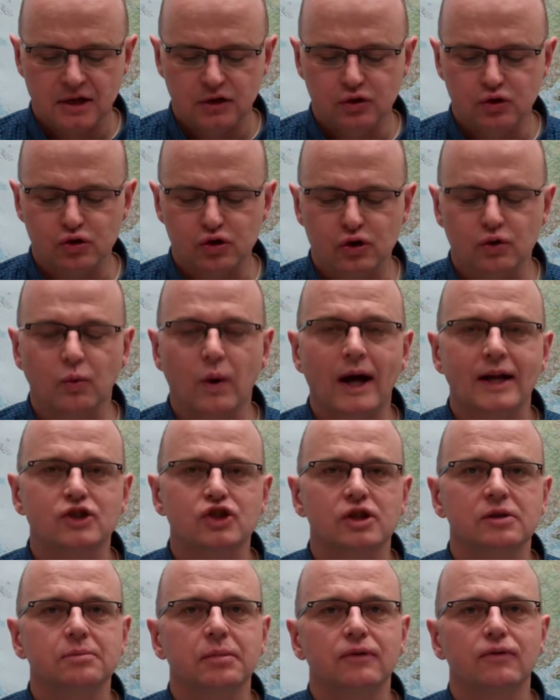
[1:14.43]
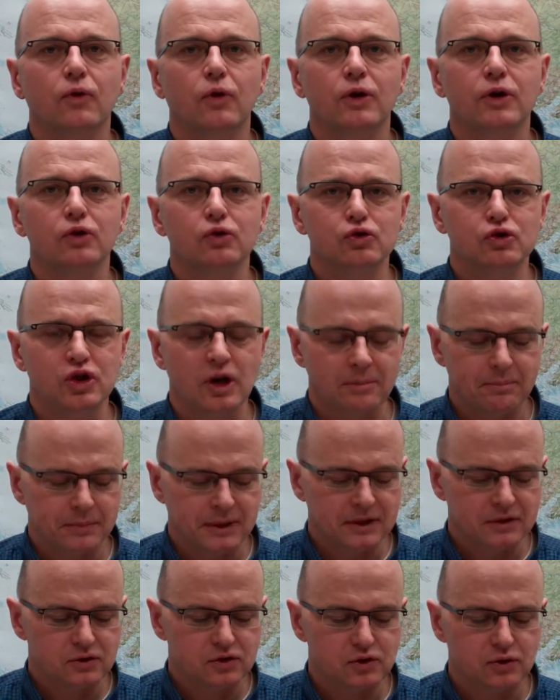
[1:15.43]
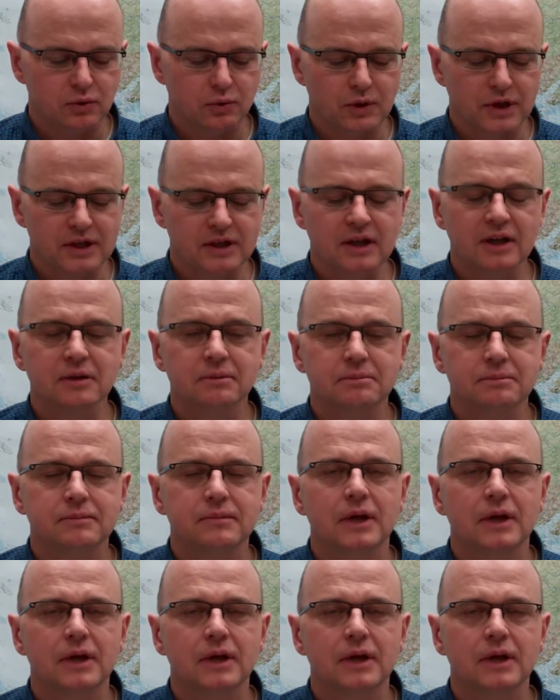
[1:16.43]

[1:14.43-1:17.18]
You should watch it before you jump into the reading.